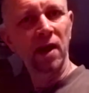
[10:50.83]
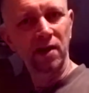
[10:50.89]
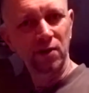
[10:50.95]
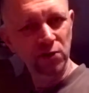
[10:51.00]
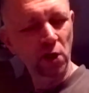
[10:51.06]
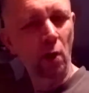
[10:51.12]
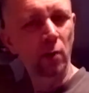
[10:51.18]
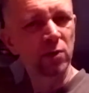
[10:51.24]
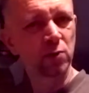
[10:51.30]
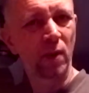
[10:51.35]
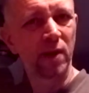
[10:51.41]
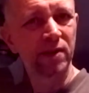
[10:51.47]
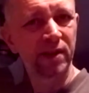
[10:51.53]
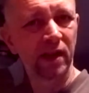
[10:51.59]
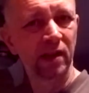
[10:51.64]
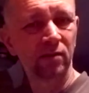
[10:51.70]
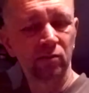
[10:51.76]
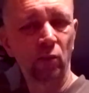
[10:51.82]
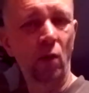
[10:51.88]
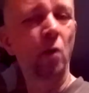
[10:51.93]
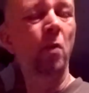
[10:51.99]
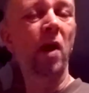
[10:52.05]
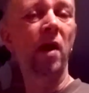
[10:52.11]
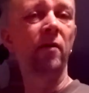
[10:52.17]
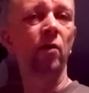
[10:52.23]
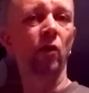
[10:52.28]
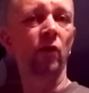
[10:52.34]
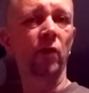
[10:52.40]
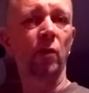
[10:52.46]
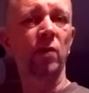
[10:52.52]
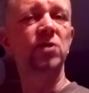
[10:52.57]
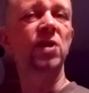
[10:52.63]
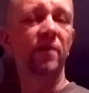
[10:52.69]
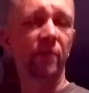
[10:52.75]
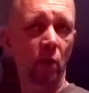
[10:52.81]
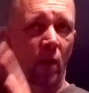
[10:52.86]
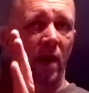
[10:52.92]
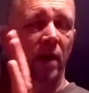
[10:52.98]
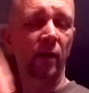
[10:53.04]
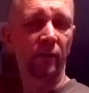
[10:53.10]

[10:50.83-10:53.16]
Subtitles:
It's always windy, one way or another, whichever way,